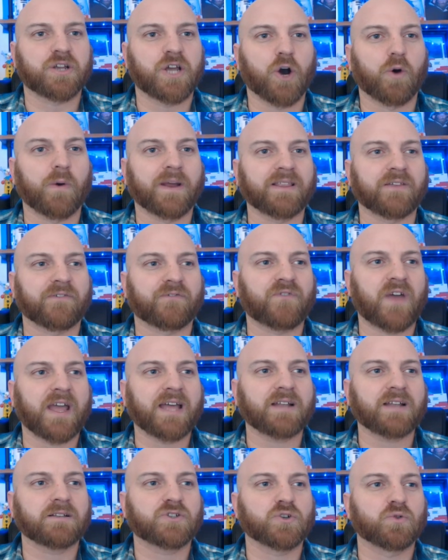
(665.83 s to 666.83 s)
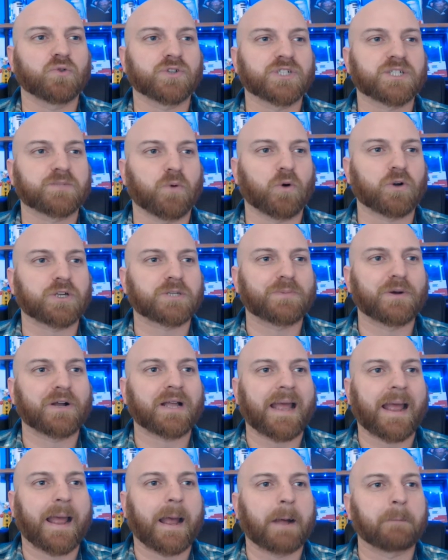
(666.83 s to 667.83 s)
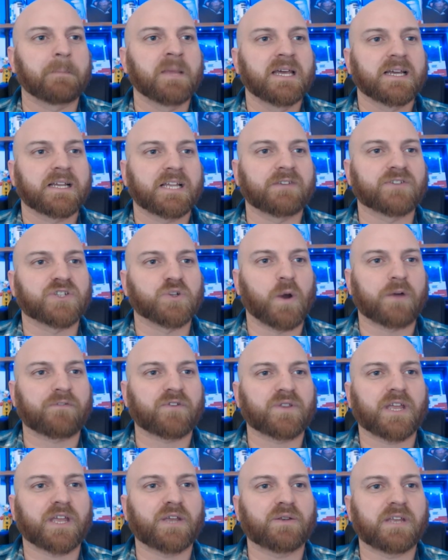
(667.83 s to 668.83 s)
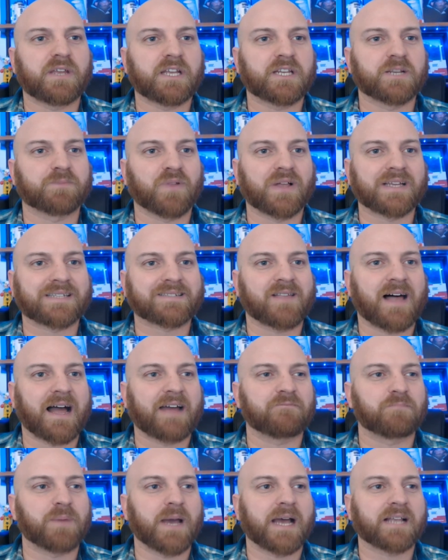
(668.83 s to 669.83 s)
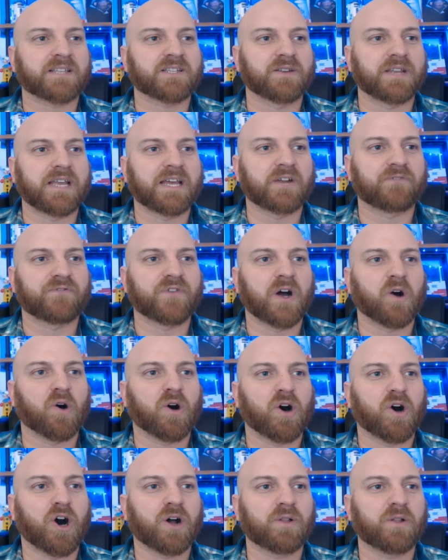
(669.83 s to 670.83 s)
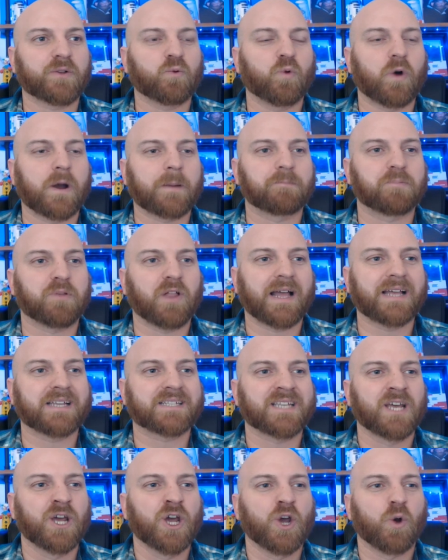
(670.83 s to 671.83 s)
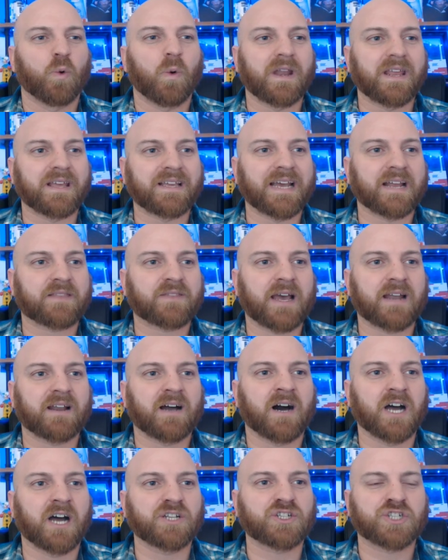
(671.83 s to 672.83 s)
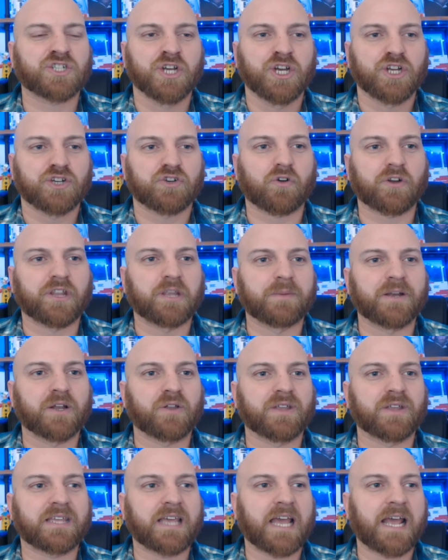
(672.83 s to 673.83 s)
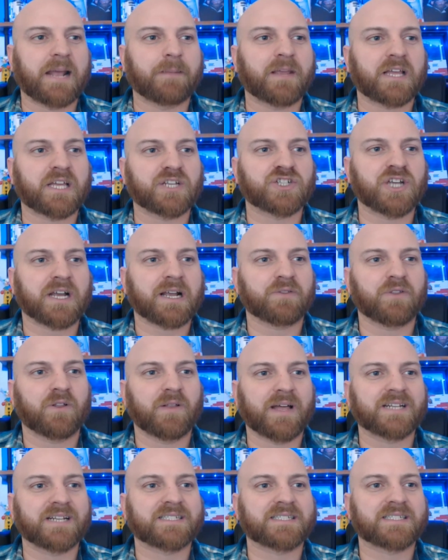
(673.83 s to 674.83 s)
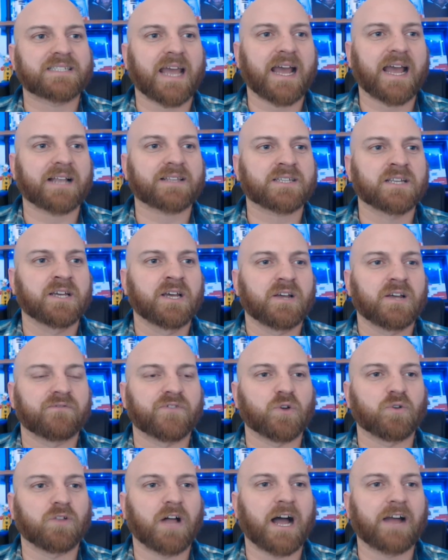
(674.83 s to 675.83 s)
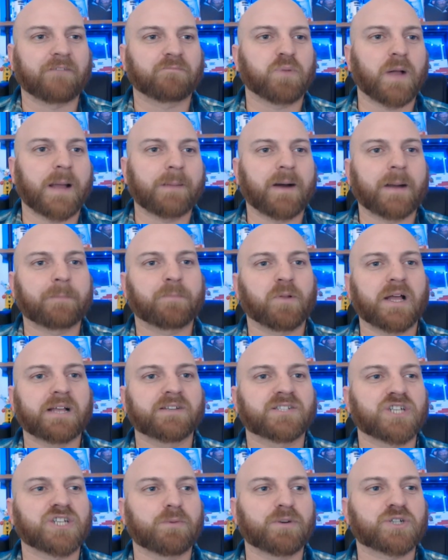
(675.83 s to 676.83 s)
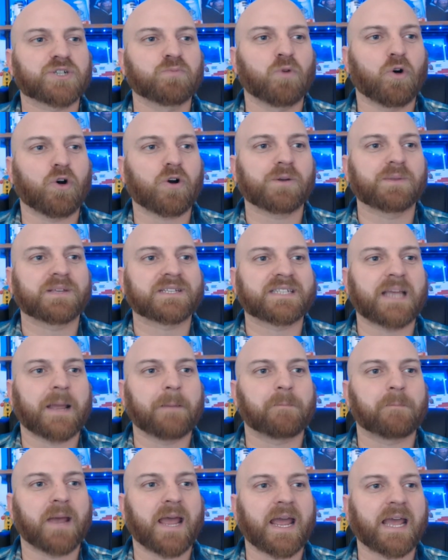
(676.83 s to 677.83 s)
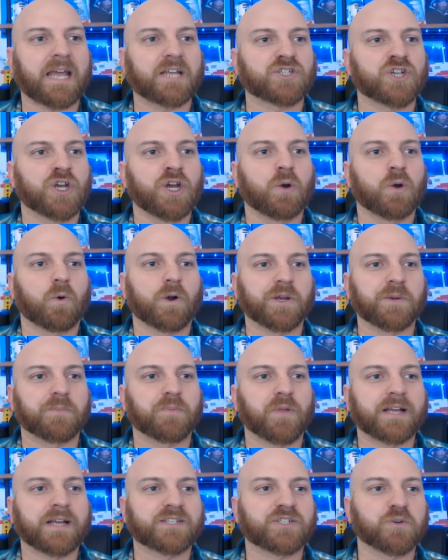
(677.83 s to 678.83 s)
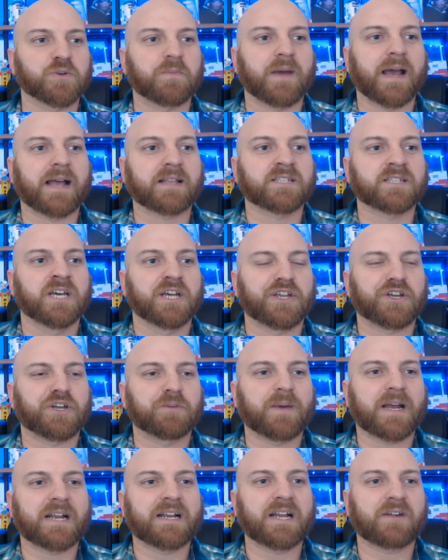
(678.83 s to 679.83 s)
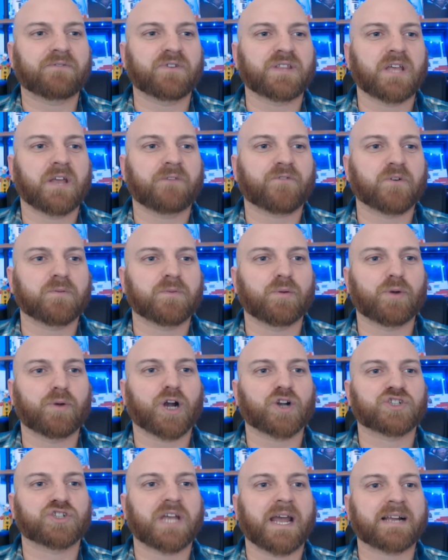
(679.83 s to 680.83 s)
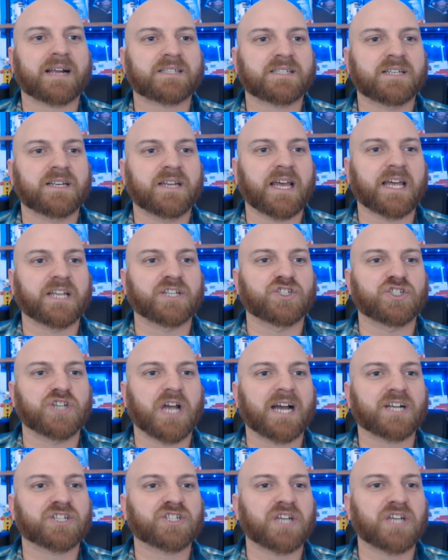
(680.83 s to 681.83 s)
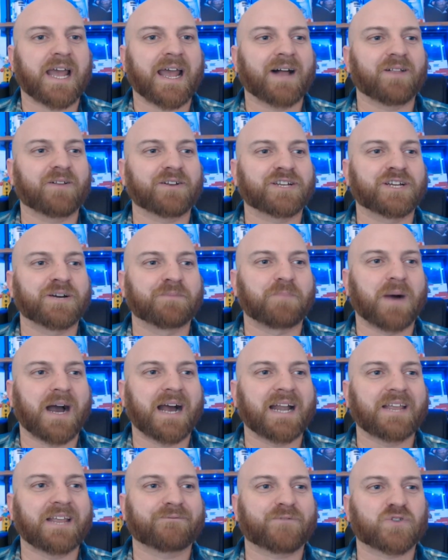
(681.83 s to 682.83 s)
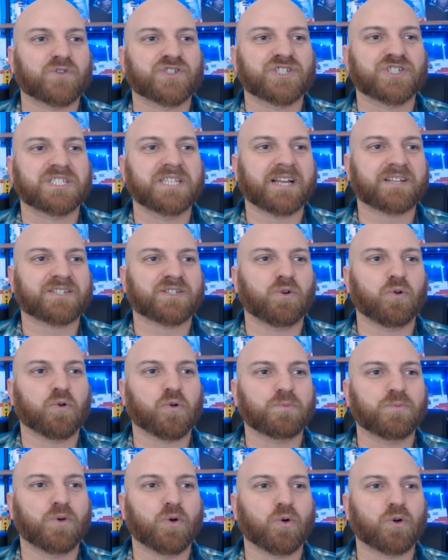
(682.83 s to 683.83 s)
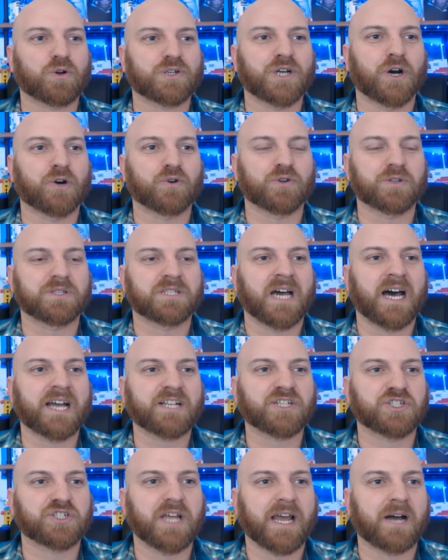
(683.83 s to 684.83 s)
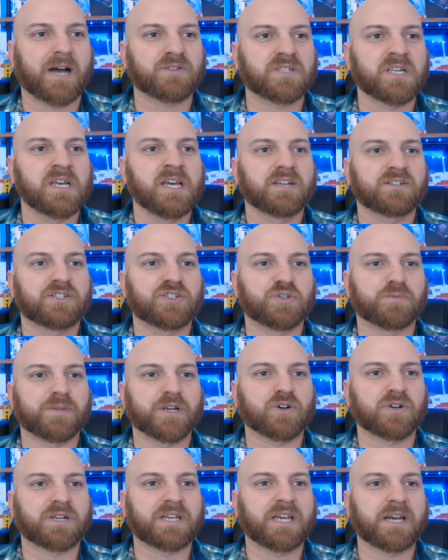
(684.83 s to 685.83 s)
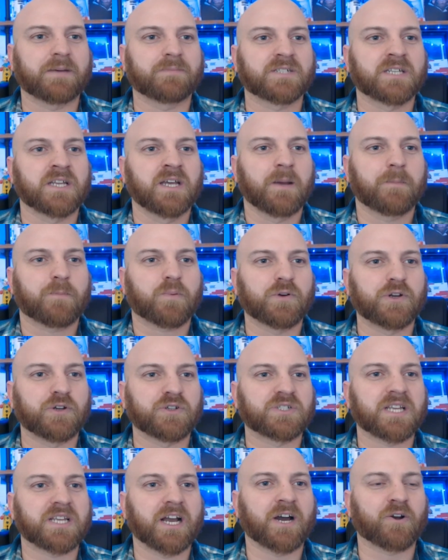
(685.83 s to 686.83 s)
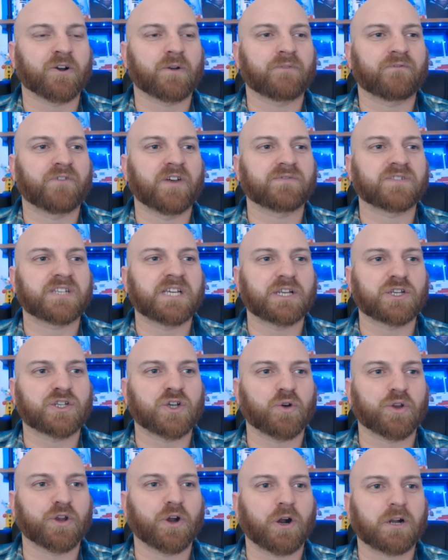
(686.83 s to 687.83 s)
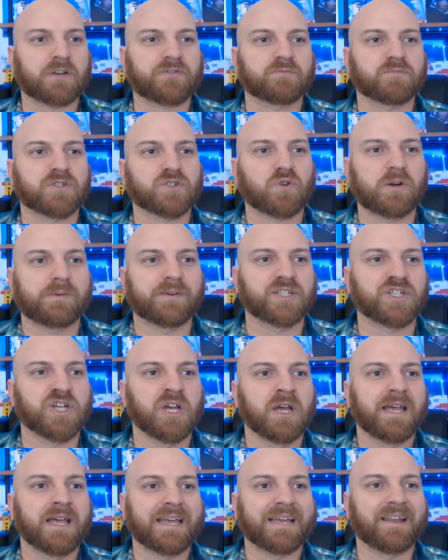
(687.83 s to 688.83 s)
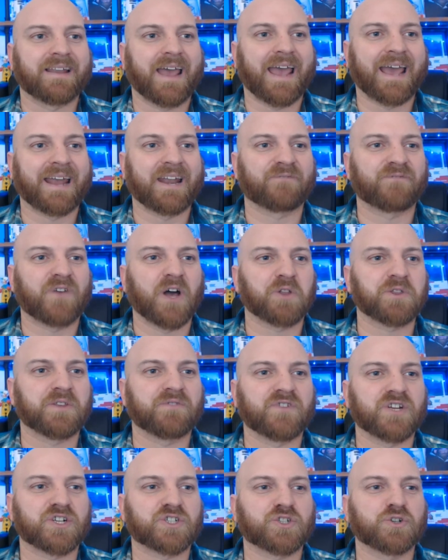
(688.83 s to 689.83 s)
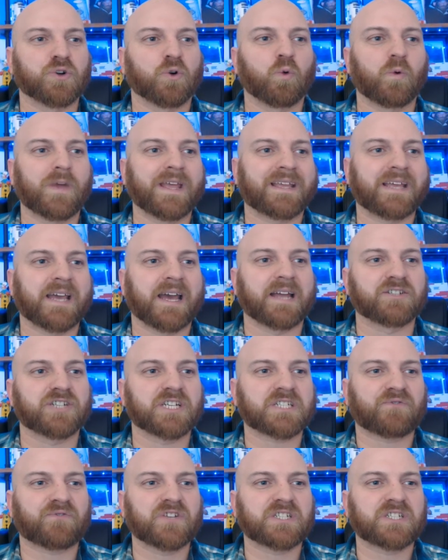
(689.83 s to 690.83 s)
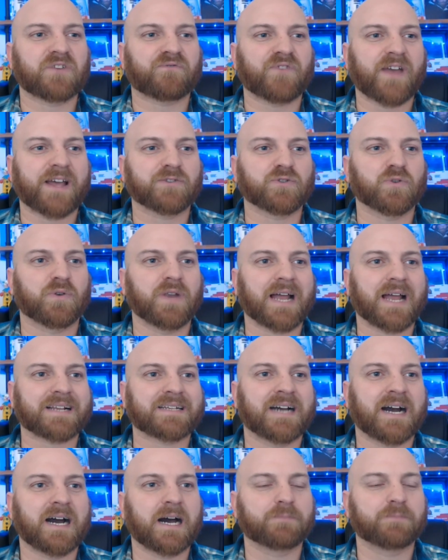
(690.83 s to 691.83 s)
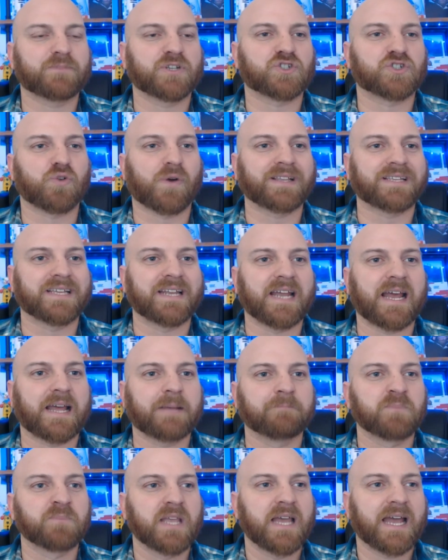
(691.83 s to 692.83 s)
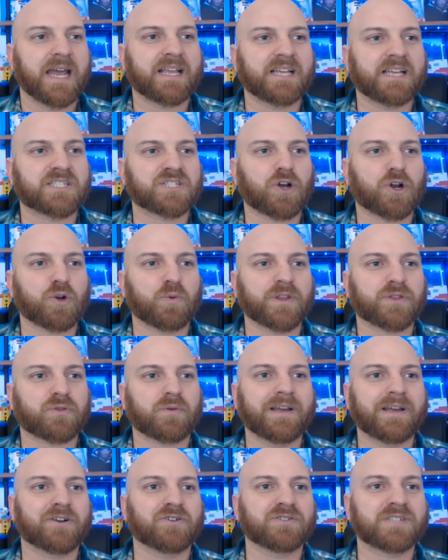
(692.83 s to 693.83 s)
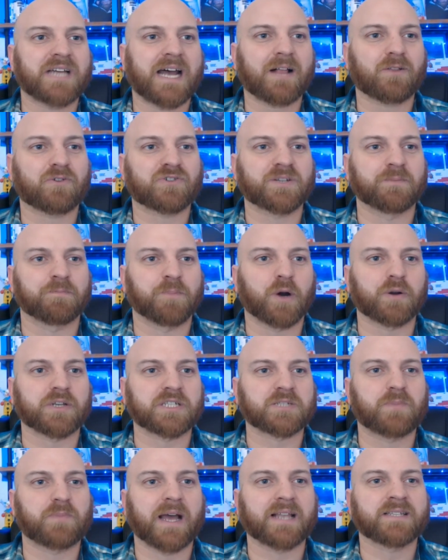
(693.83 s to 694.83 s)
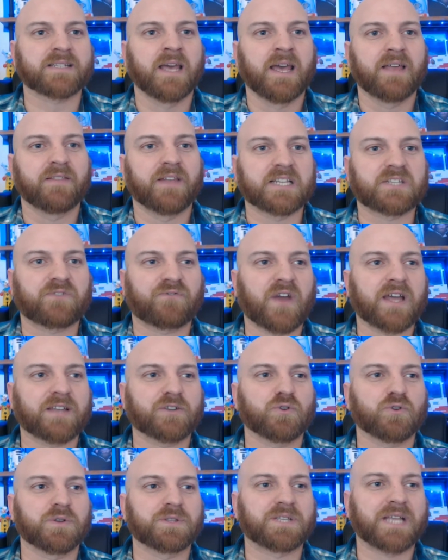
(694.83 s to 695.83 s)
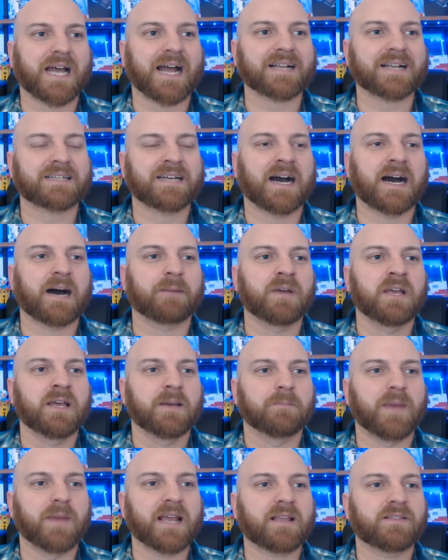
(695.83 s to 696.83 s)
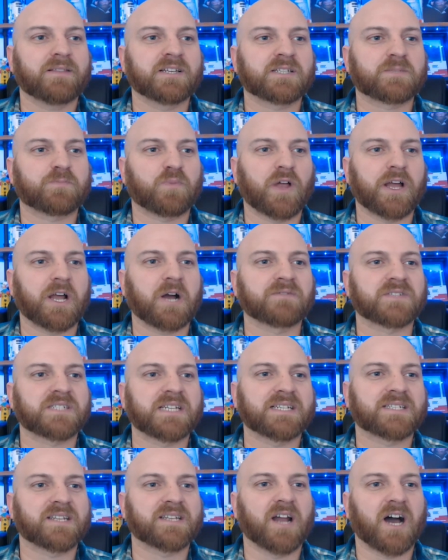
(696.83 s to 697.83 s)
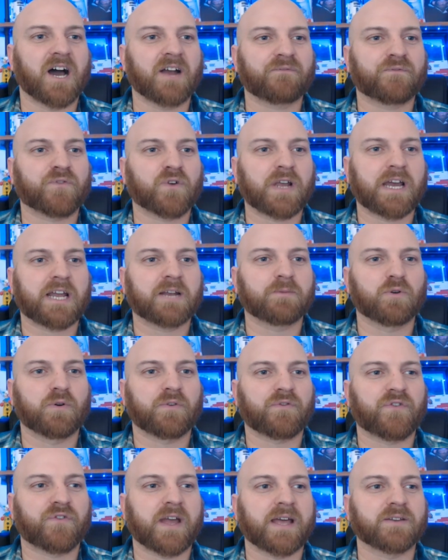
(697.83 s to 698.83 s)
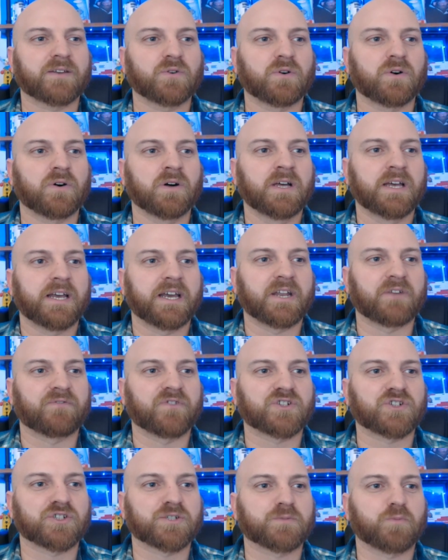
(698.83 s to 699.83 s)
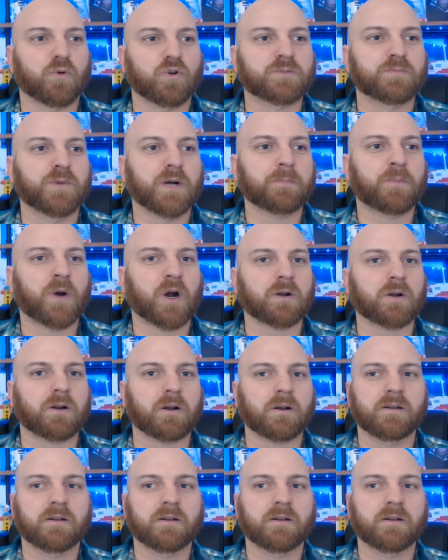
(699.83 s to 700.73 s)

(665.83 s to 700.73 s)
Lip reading: going. The FanDuel Sportsbook app gives you everything you need to place live bets on the NFL all in one place. When you get that hunch during the middle of the game, you can check out the latest stats, view live play-by-play, and so much more on the same page where you place your bets. You can bet on everything from Lamar Jackson and Josh Allen combining for 6 or more total touchdowns to Jahmyr Gibbs producing 115 total yards from scrimmage in NFL divisional weekend. Just visit FanDuel.com to join today and get started with $300 in bonus bets. That's FanDuel.com. Make this playoff season unforgettable with FanDuel, an official sportsbook partner